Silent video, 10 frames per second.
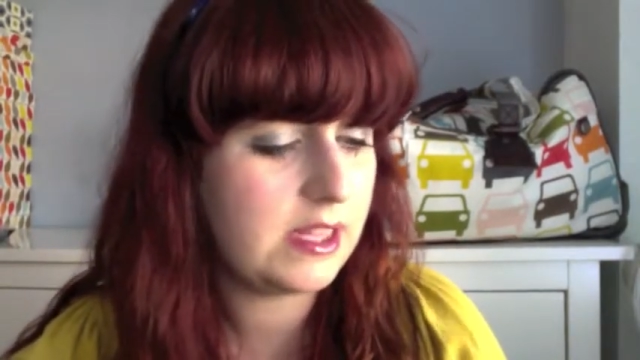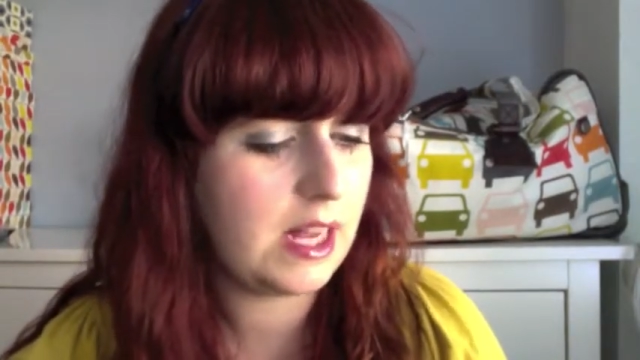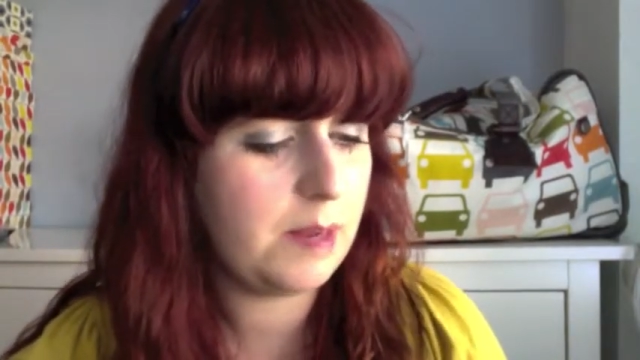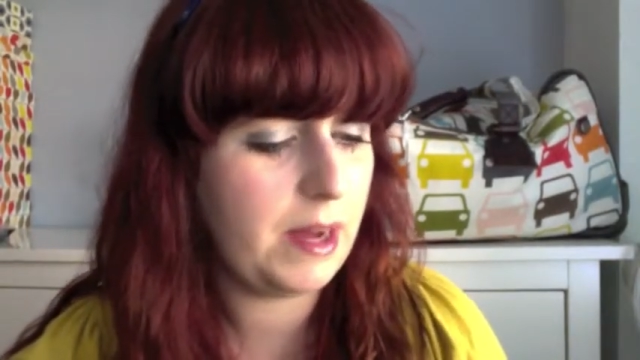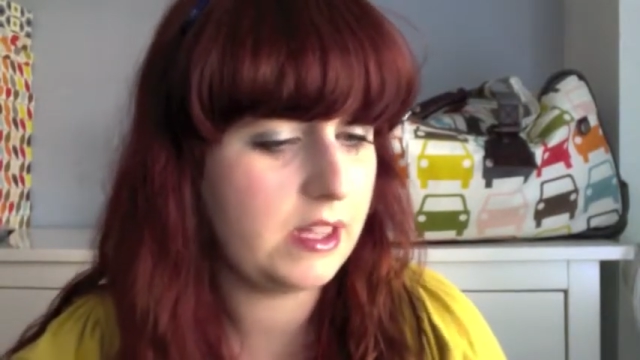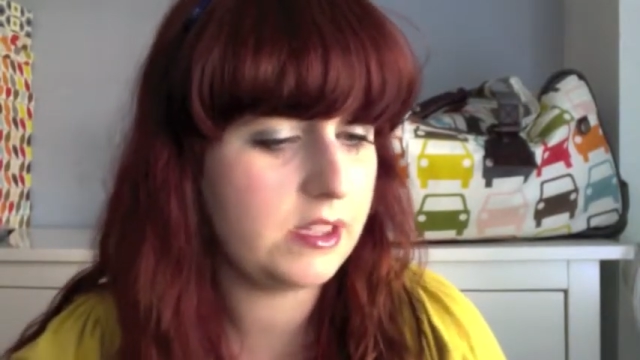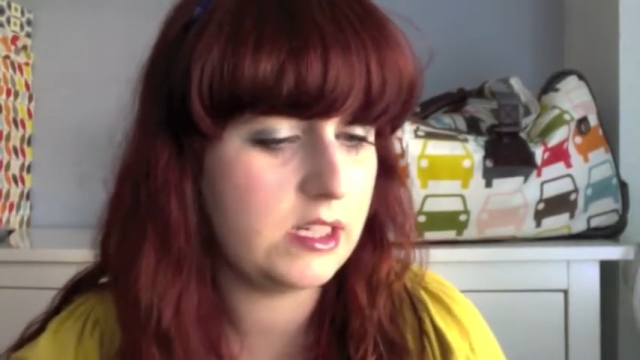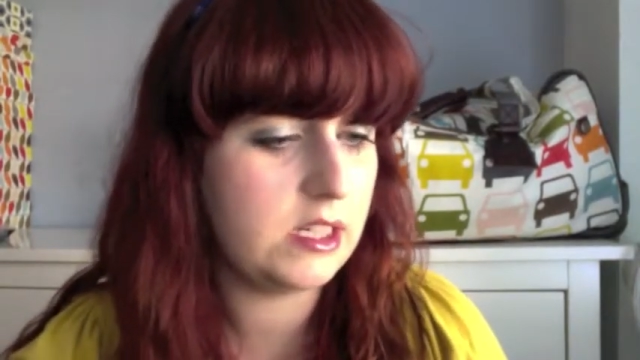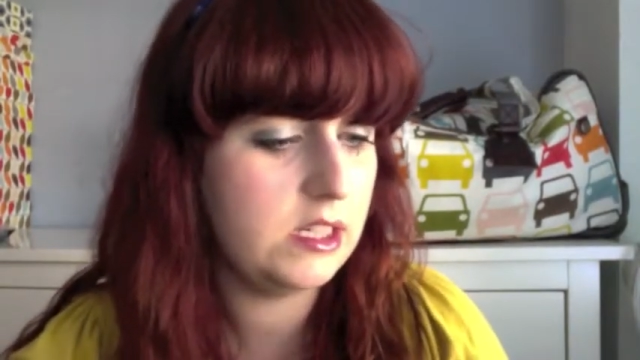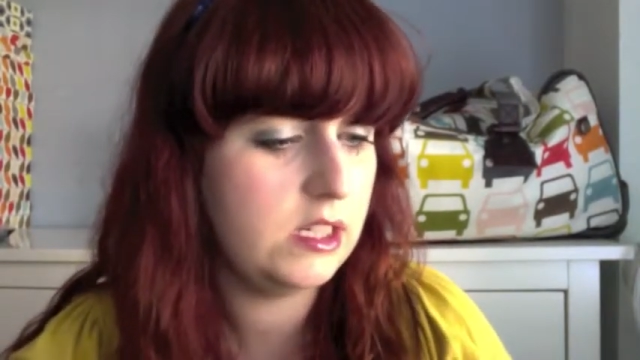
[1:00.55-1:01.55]

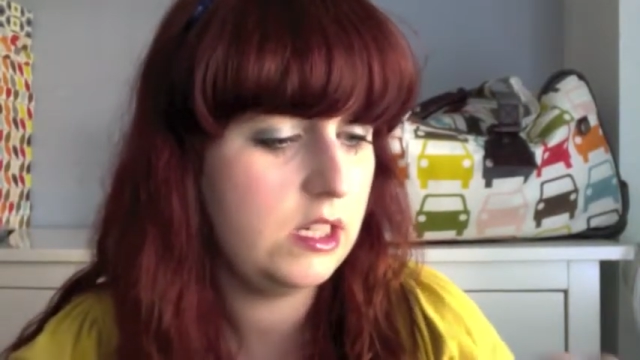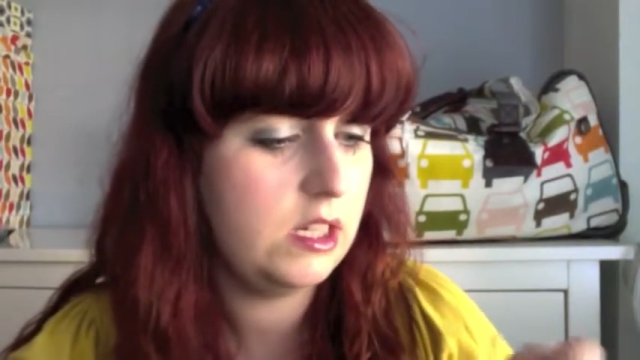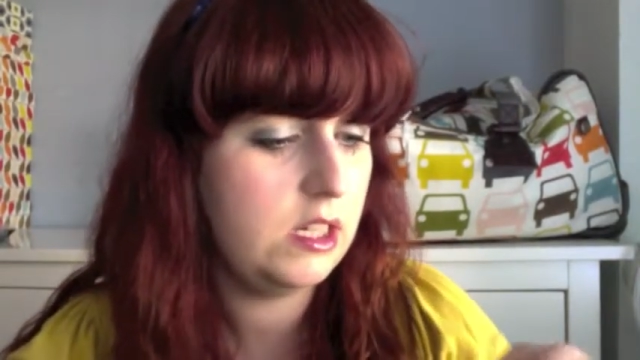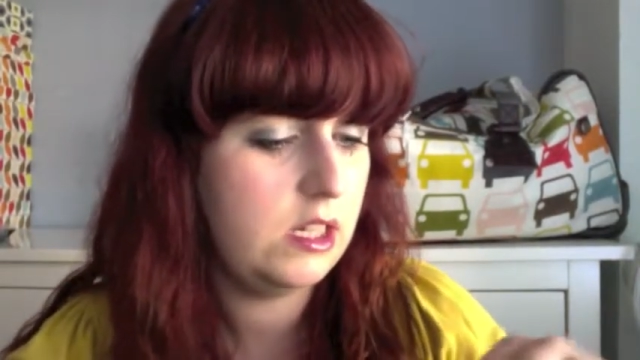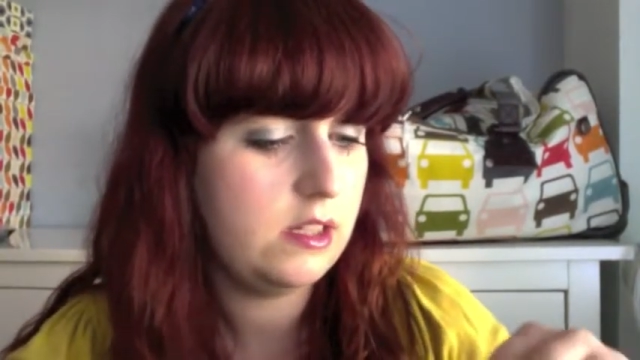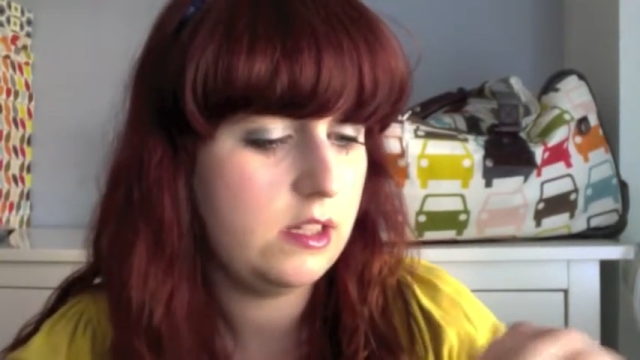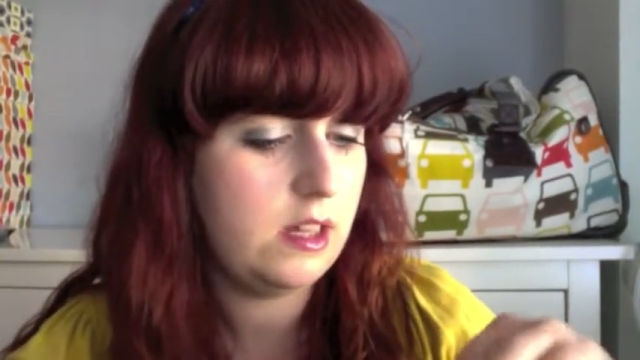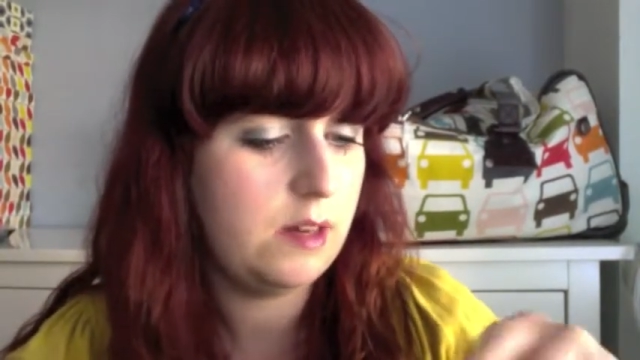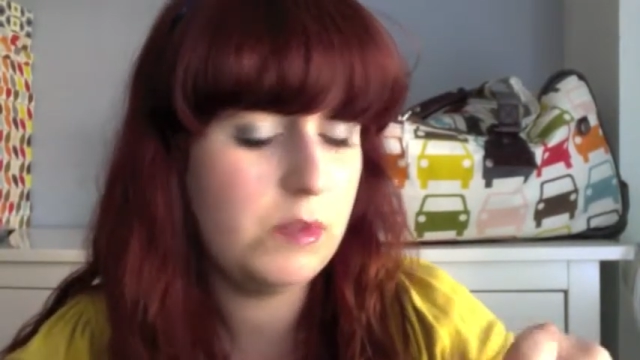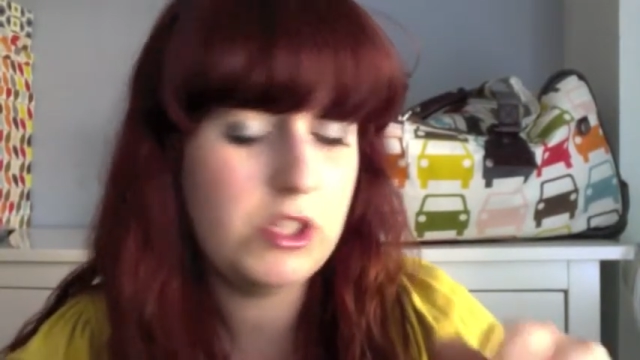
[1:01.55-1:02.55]
alabaster,
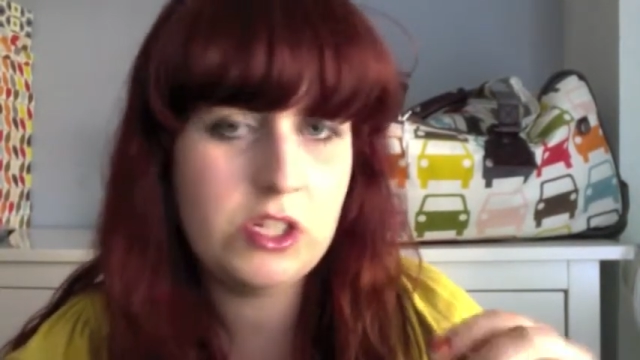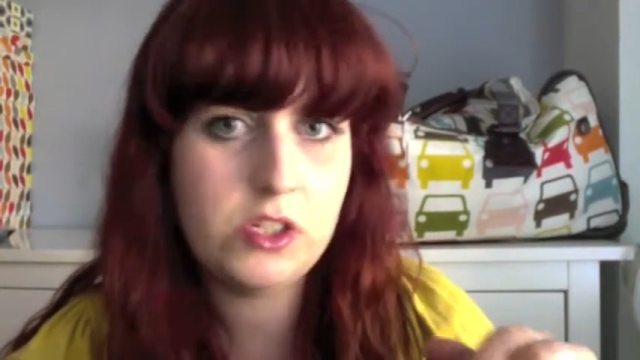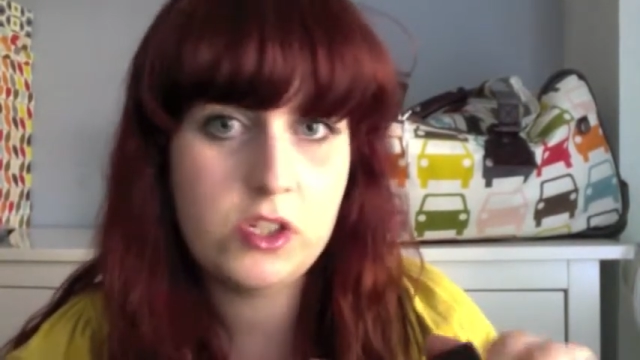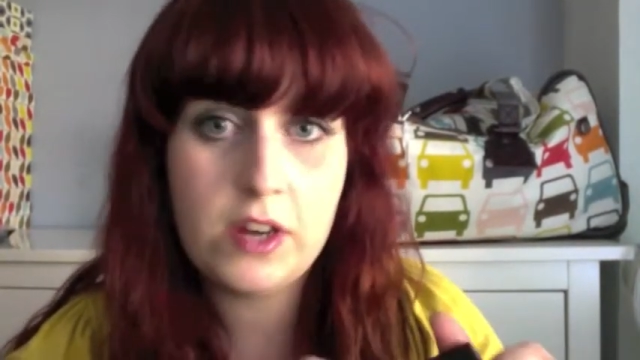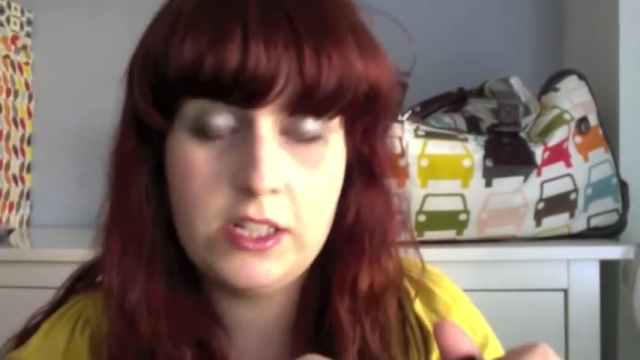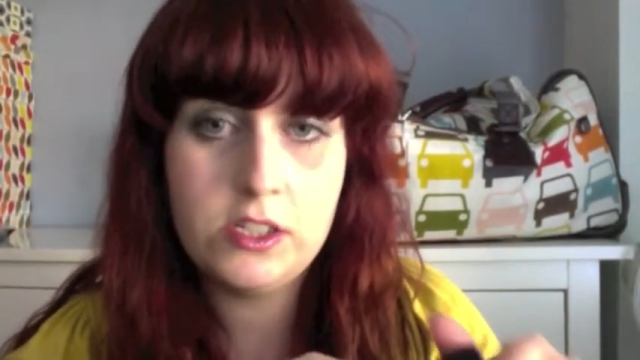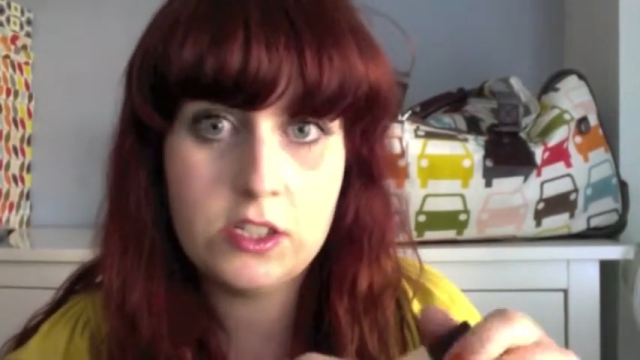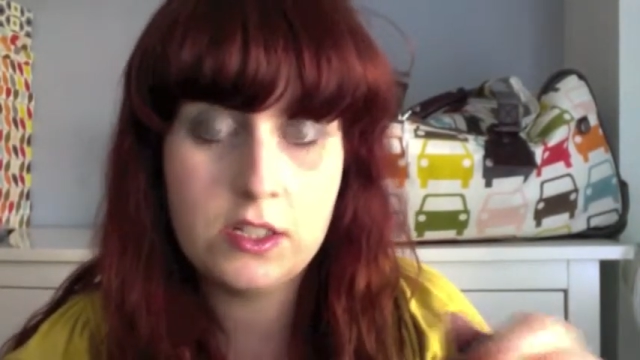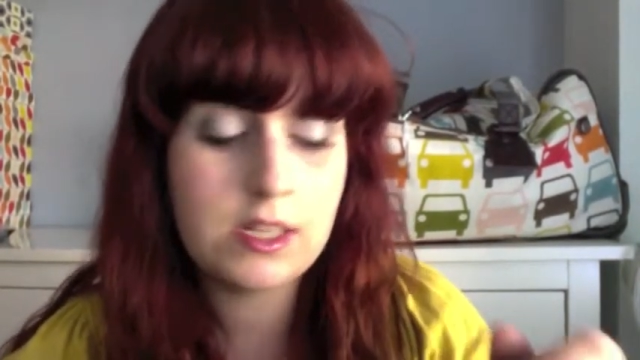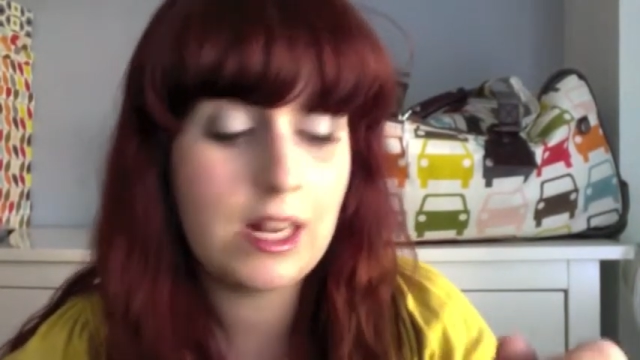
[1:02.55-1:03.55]
which is strange
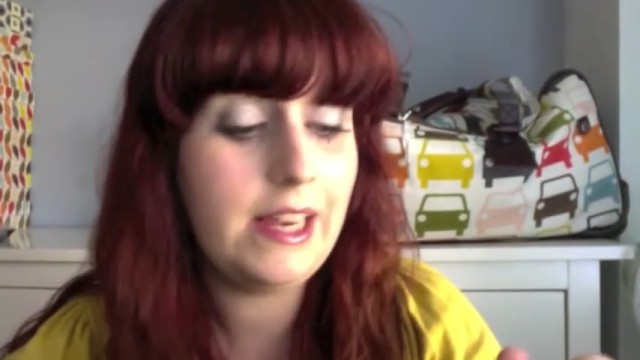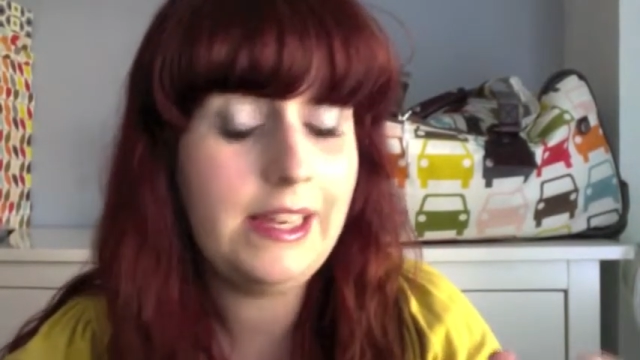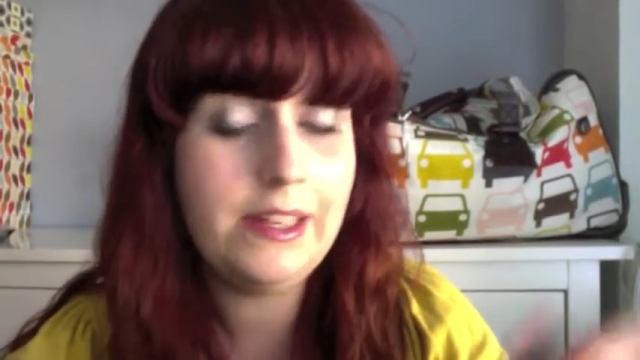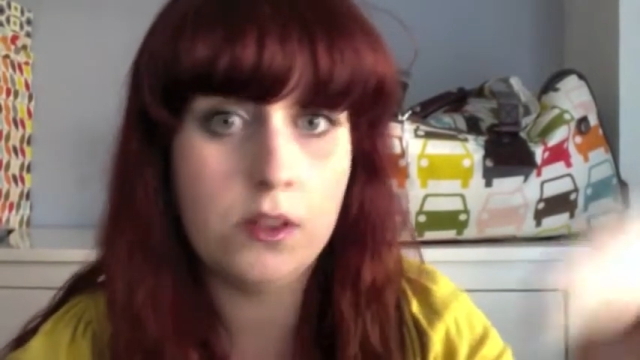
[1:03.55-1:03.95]
because Clinique